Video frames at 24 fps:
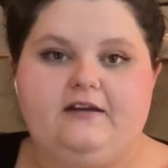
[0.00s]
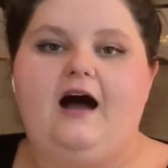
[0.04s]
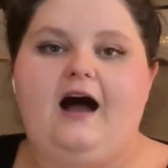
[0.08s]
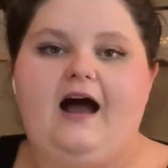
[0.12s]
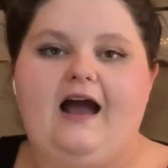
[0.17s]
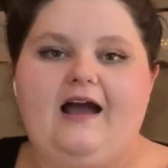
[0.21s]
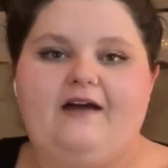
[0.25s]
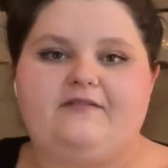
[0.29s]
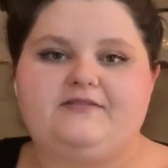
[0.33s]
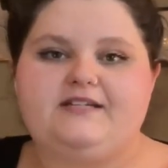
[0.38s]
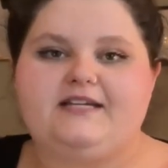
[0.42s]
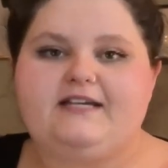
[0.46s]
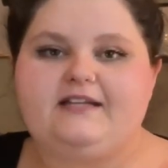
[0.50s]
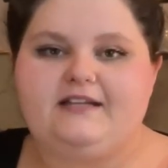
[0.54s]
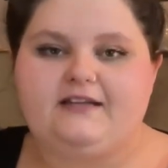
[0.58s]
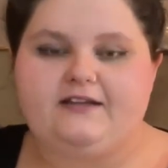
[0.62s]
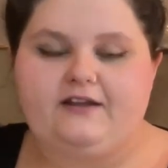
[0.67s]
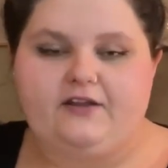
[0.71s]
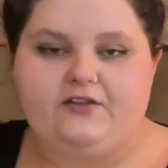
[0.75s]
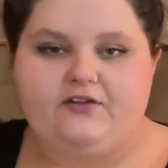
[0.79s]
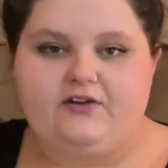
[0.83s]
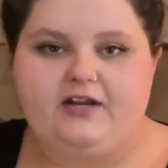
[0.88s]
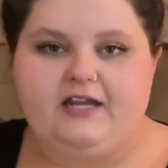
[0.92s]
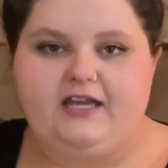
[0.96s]
I have to get
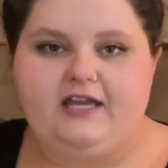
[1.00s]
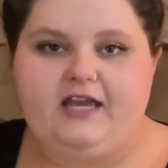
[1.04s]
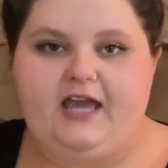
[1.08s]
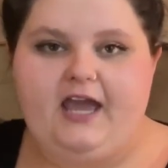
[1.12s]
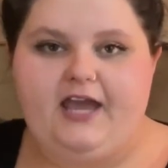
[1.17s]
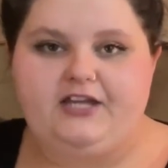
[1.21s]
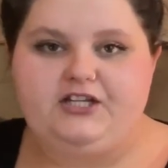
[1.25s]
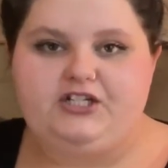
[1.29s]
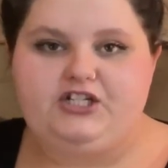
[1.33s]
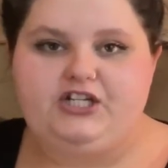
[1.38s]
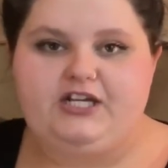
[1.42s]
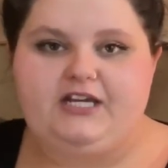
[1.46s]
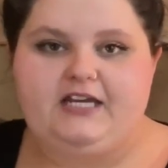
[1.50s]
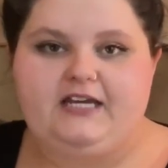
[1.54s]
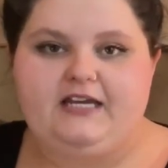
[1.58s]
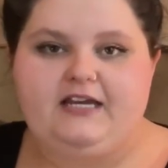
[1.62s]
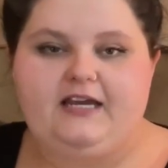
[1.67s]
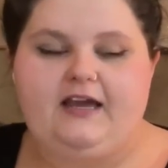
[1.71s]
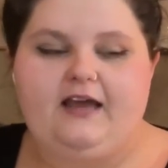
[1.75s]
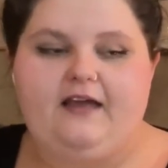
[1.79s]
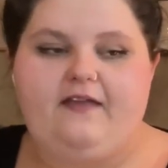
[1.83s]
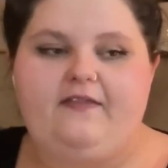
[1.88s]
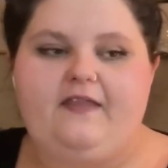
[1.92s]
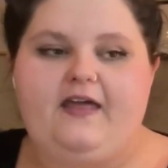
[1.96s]
another EKG
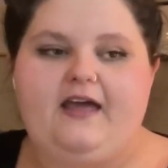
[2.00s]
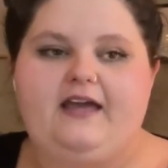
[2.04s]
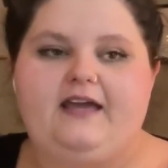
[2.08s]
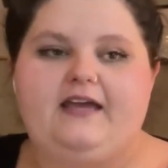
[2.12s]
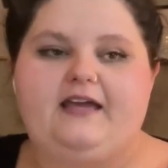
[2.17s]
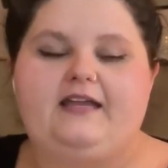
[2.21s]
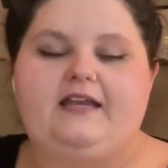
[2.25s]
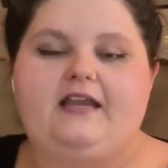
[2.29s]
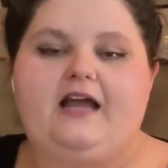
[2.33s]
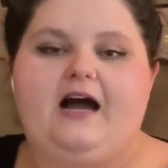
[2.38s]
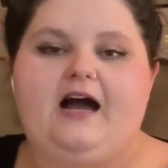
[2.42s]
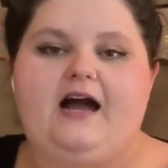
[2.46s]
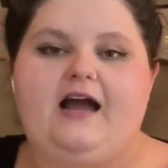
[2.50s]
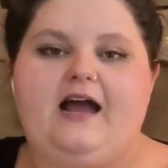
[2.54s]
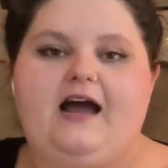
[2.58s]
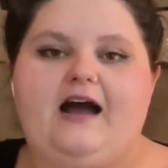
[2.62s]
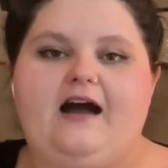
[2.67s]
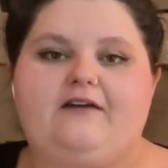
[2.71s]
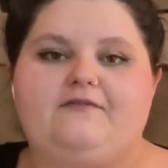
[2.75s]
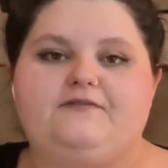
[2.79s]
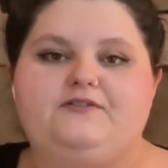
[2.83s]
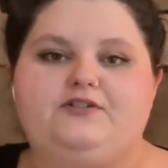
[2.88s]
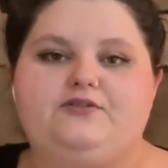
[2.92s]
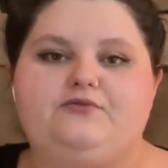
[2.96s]
and then I
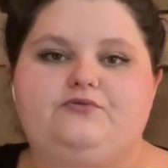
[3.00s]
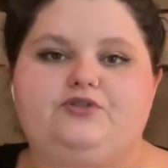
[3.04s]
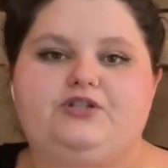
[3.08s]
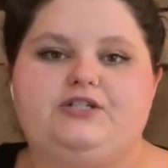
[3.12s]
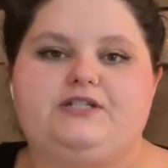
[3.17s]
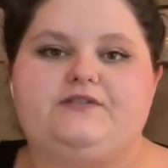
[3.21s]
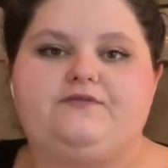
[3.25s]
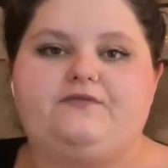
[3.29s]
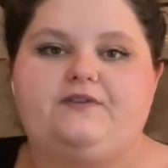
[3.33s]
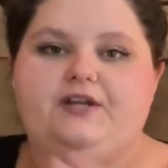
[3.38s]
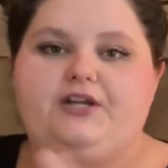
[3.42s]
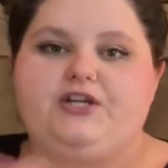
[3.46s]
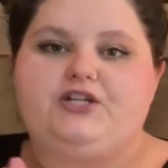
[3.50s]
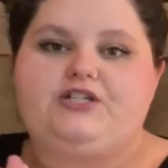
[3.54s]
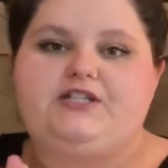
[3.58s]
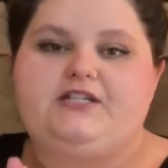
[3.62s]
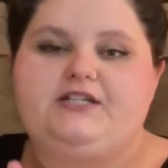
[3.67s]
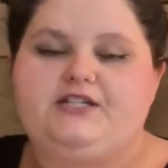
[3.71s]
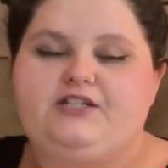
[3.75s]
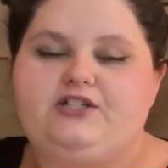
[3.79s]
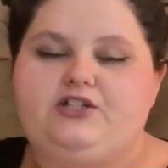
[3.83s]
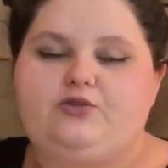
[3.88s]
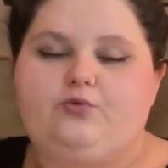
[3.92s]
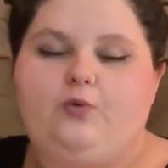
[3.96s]
have to just finish
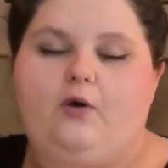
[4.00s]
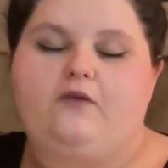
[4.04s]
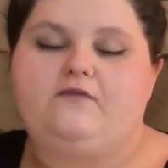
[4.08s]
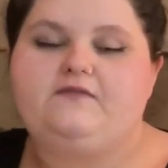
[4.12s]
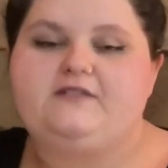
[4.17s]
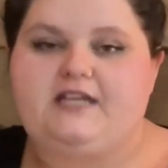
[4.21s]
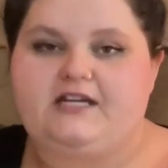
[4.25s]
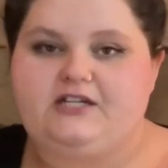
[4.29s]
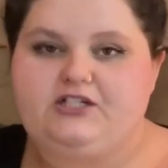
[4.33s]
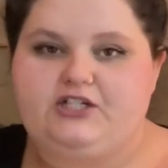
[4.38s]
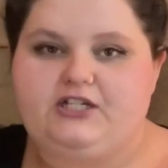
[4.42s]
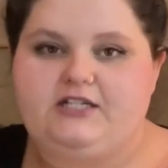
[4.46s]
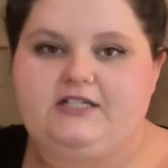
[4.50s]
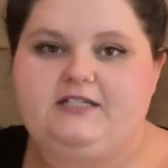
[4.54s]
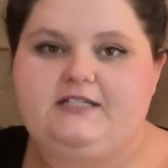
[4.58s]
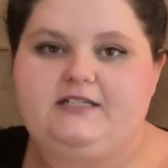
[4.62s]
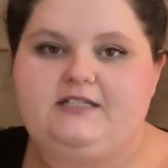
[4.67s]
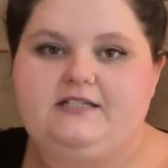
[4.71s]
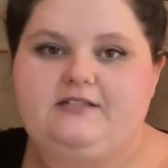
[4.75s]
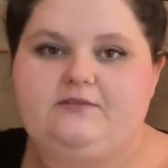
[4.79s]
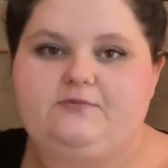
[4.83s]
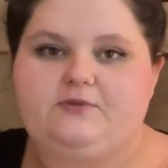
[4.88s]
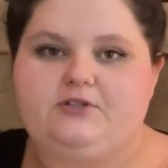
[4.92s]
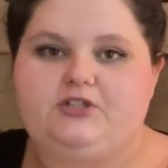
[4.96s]
these 12
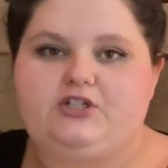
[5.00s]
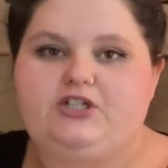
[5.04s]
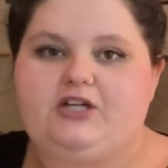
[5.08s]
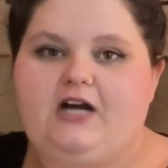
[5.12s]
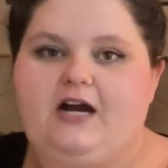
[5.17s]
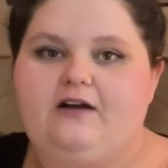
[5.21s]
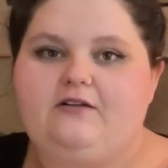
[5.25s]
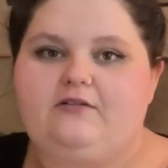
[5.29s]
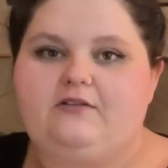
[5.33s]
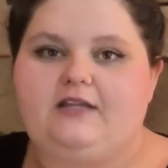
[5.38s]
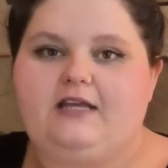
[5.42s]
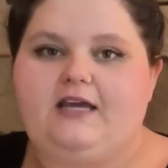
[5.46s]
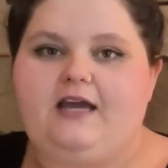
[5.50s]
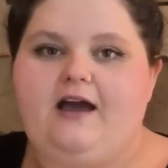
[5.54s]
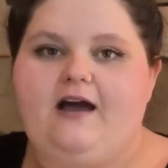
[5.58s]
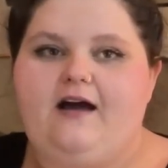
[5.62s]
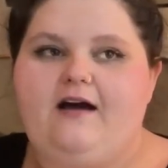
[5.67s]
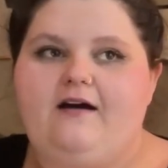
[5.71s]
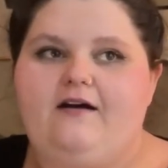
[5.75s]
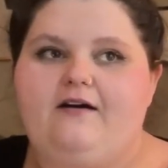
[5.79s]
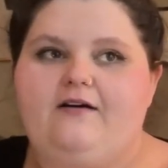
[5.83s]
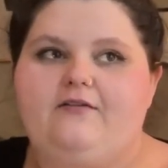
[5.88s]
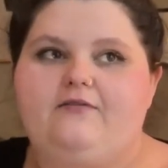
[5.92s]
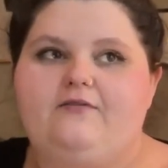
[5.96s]
sessions, which I only
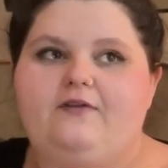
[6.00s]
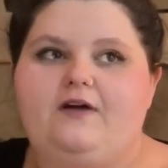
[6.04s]
have